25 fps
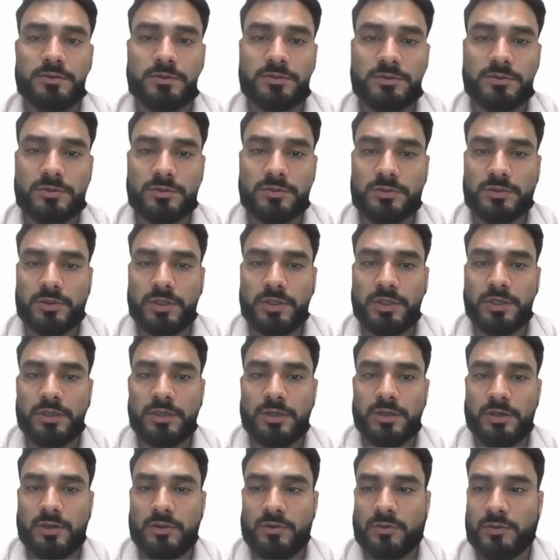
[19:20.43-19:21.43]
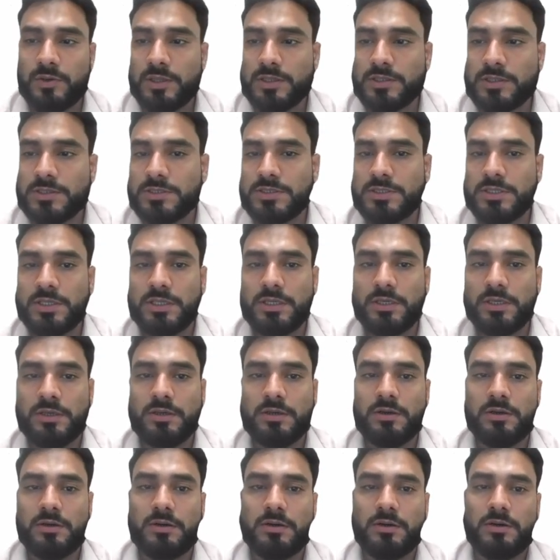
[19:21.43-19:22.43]
so here you can see
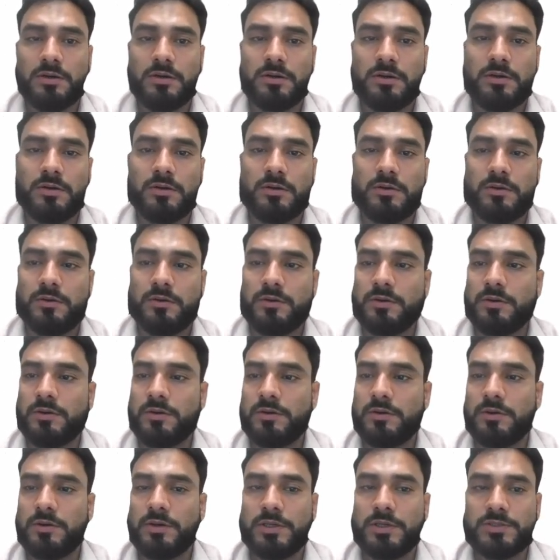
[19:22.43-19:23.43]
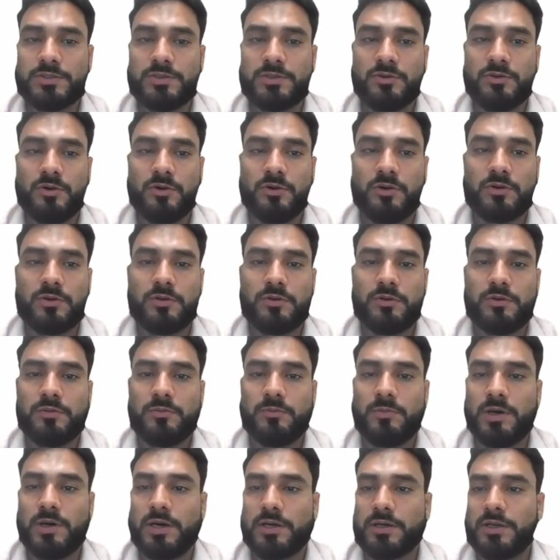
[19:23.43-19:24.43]
it's not
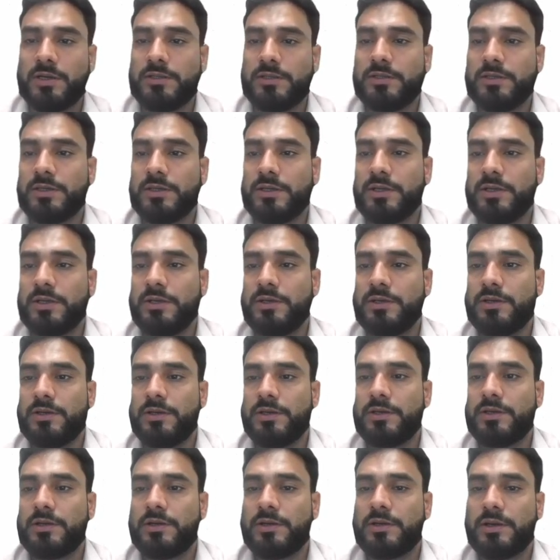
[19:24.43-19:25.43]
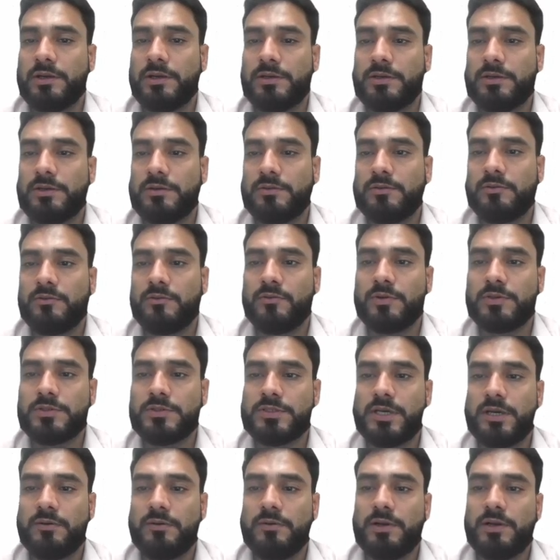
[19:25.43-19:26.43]
marked as a green tick, right?
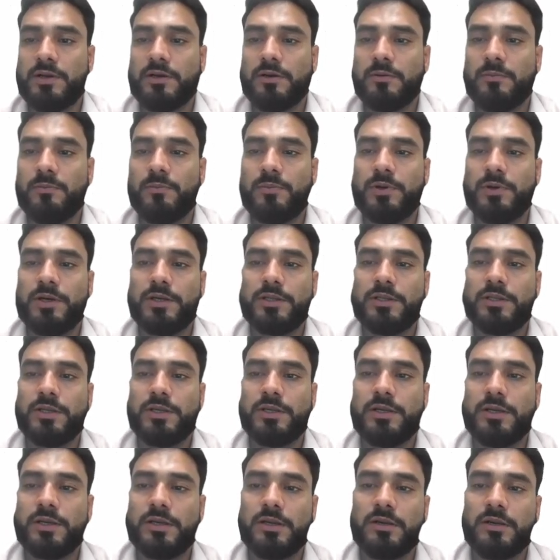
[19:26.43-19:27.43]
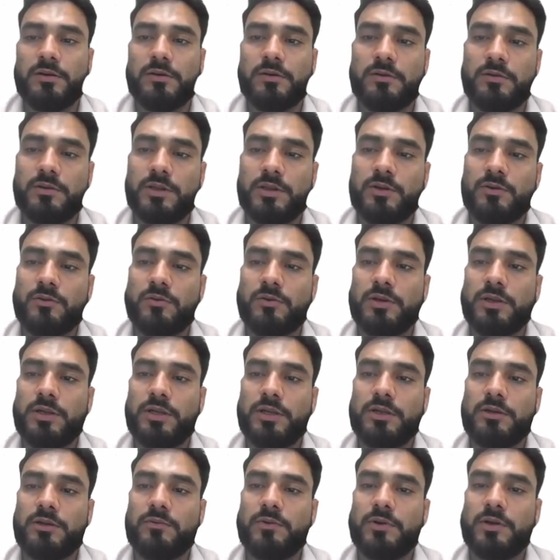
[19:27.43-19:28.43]
Once I will complete, then
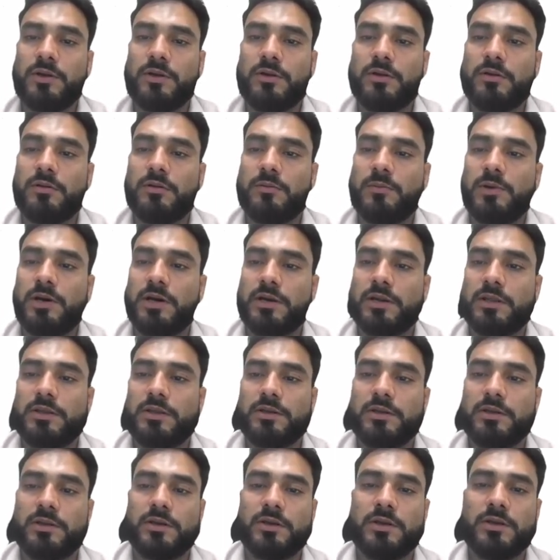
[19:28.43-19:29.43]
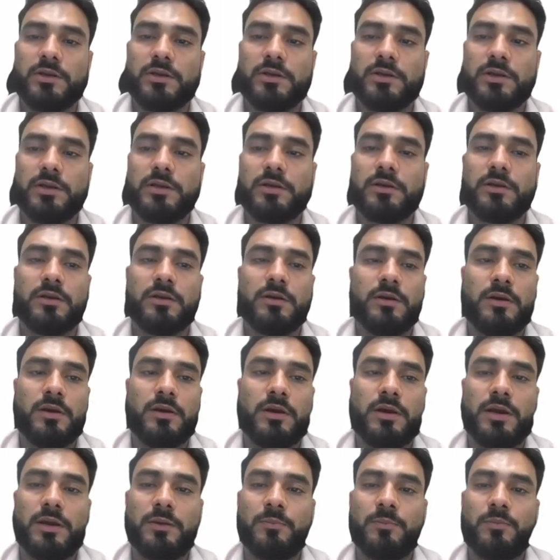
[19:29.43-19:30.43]
only it will mark as a green tick,
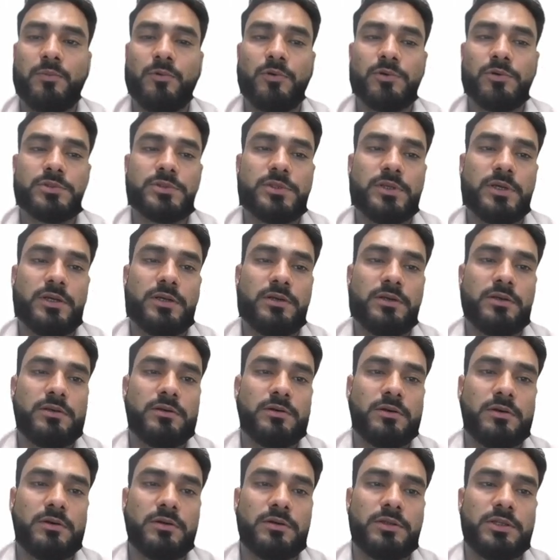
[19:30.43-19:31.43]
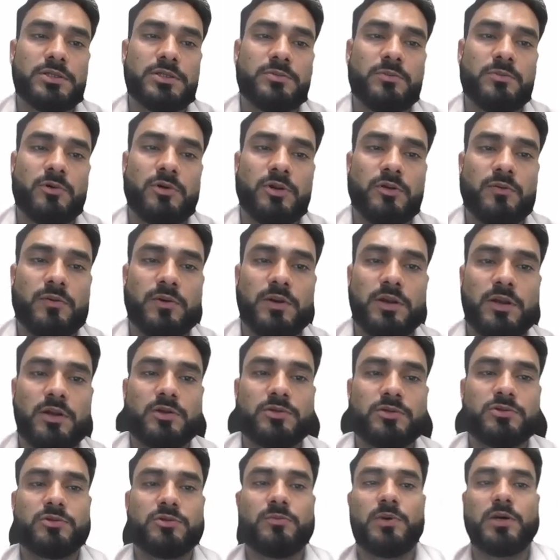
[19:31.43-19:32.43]
and post that this module will
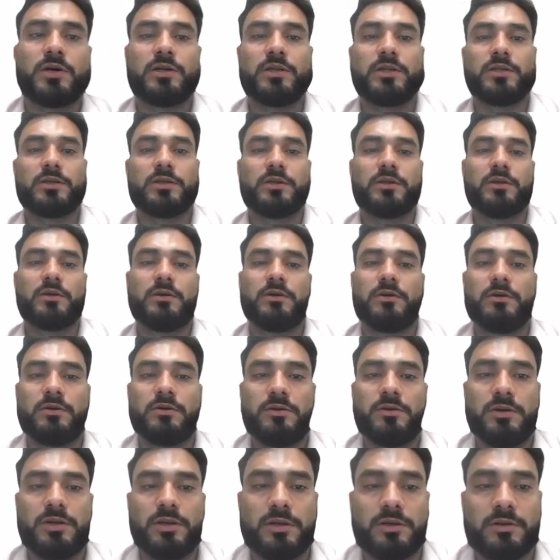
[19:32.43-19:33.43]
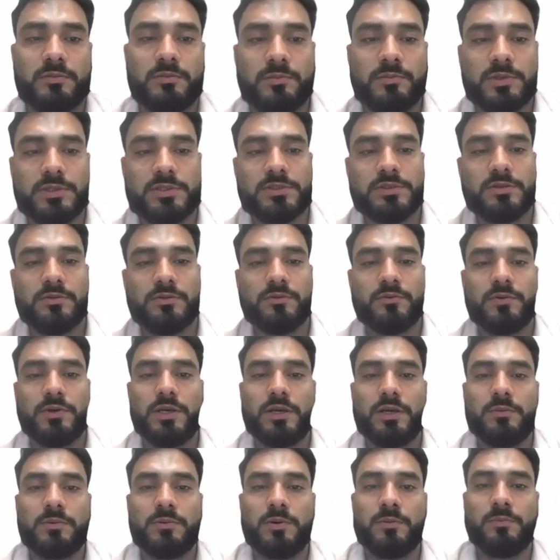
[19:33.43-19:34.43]
also mark as a tick, means we
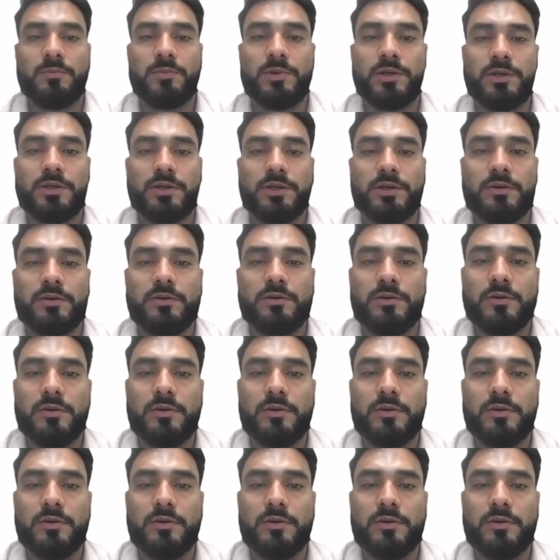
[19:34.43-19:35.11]
have completed.